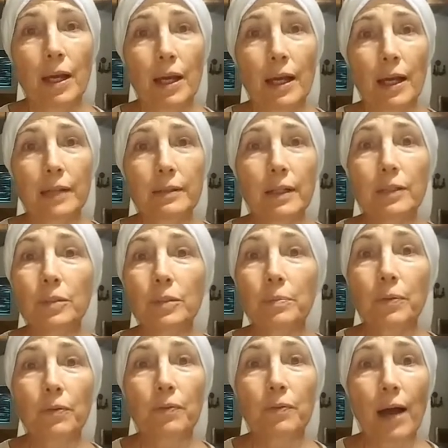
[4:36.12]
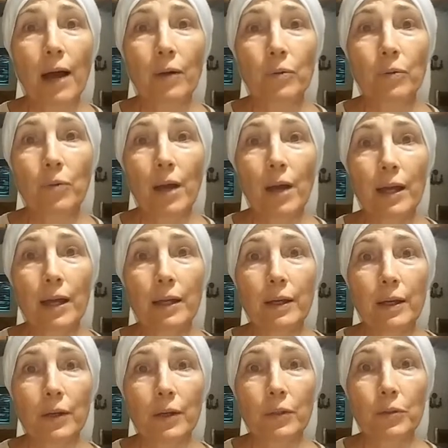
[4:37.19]
in such a profound way
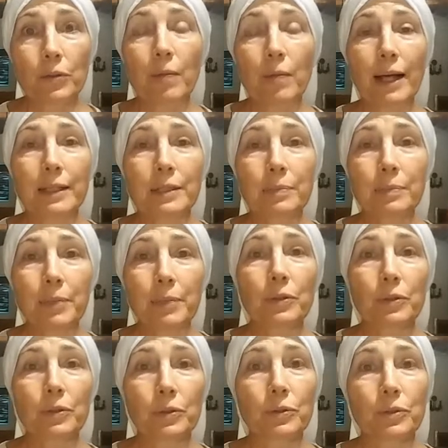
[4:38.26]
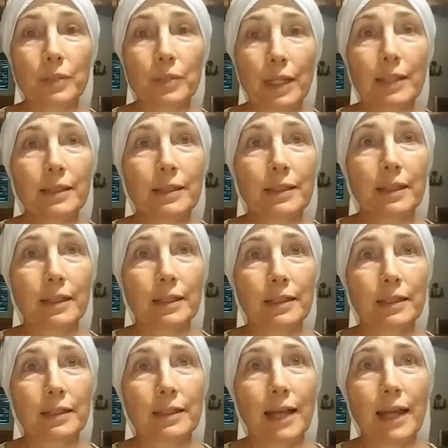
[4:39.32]
through my spiritual
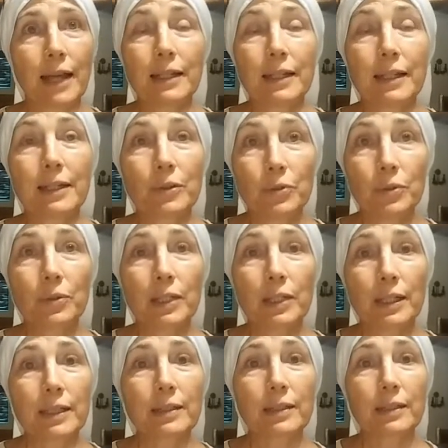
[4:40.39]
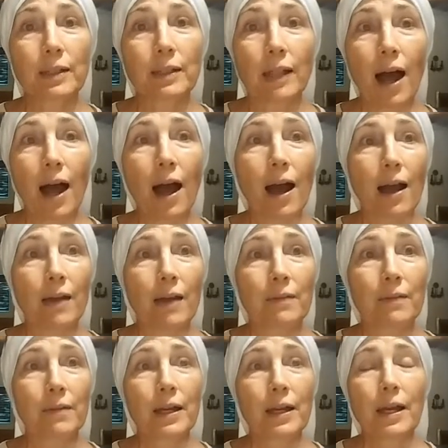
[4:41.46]
senses, that he truly is alive
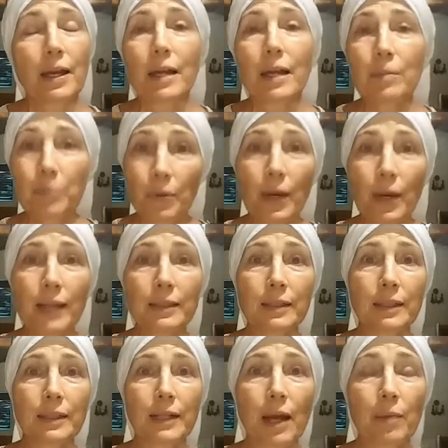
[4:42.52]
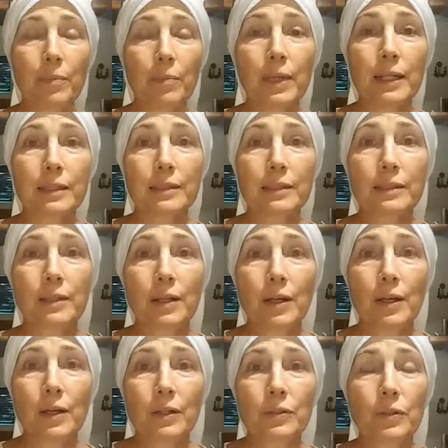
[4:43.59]
and present in our midst.
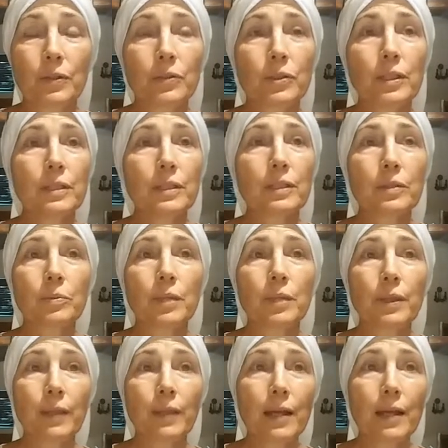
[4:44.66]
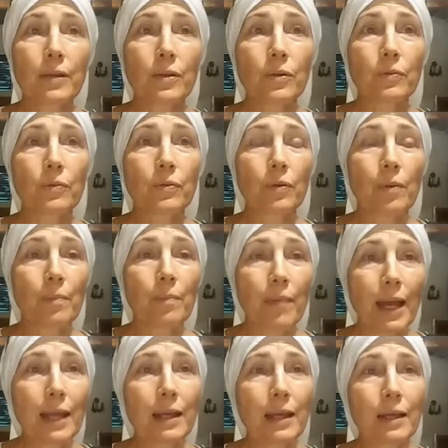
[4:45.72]
So Jesus, we thank you for
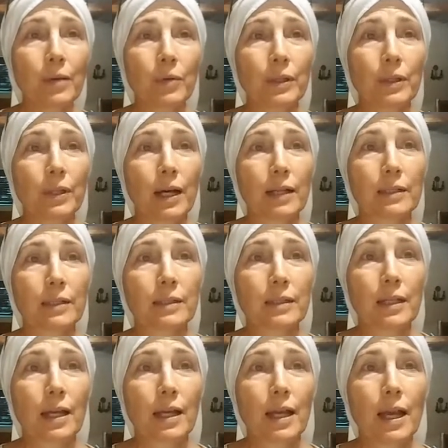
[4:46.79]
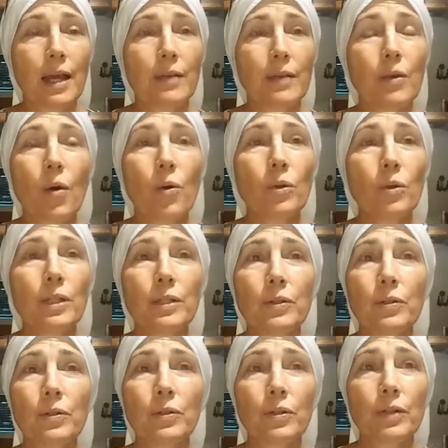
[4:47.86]
remaining with us in the Holy
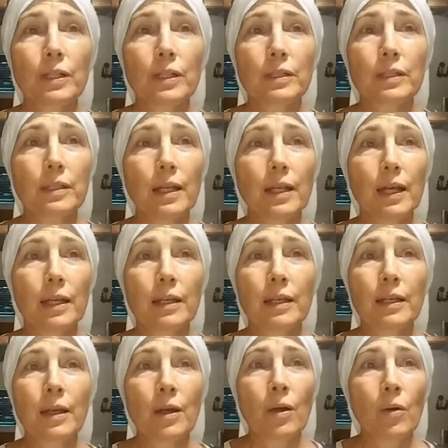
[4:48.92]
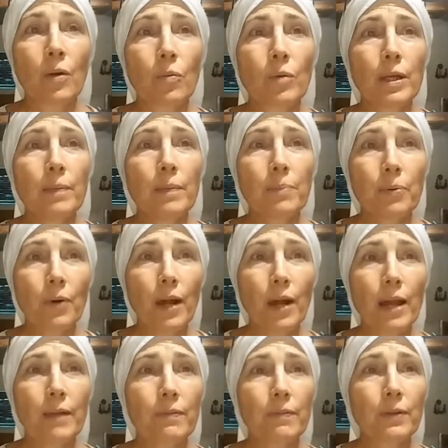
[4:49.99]
Eucharist, and we
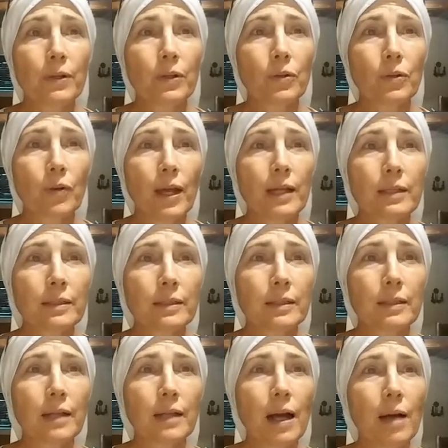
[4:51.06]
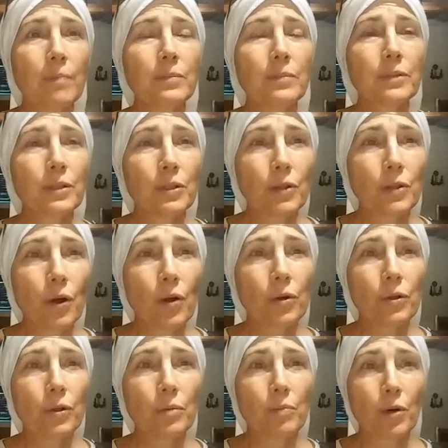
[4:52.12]
pray for the grace to come to know
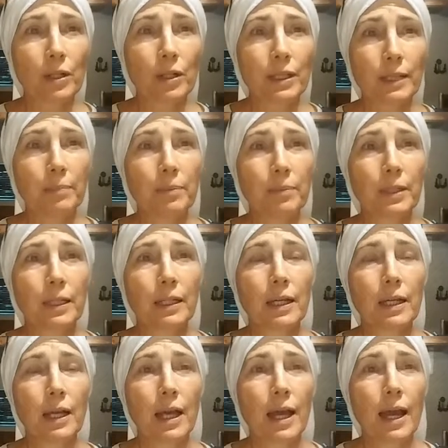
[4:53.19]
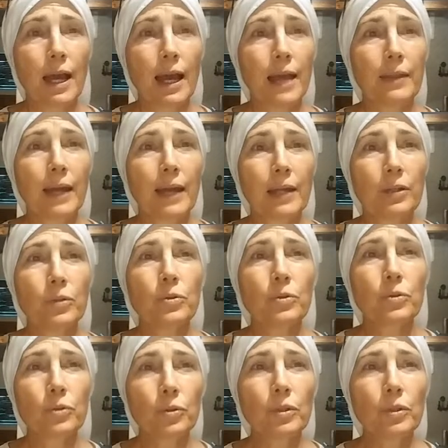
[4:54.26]
you more deeply, and that you
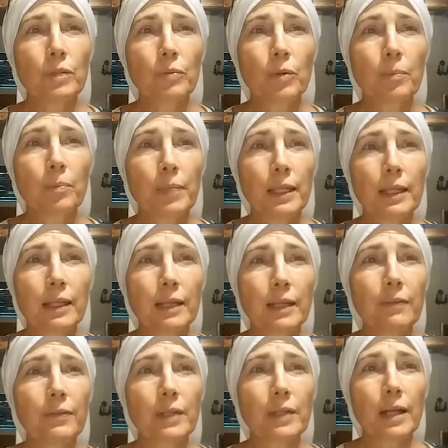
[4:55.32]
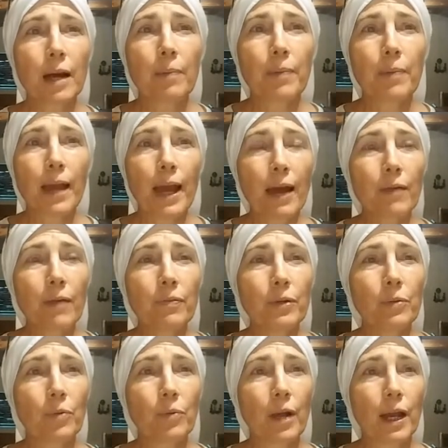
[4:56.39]
truly will be lifted up
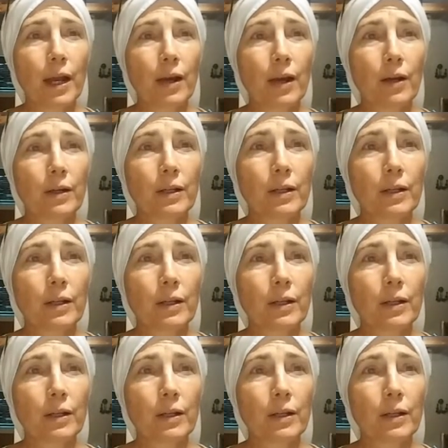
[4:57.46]
everywhere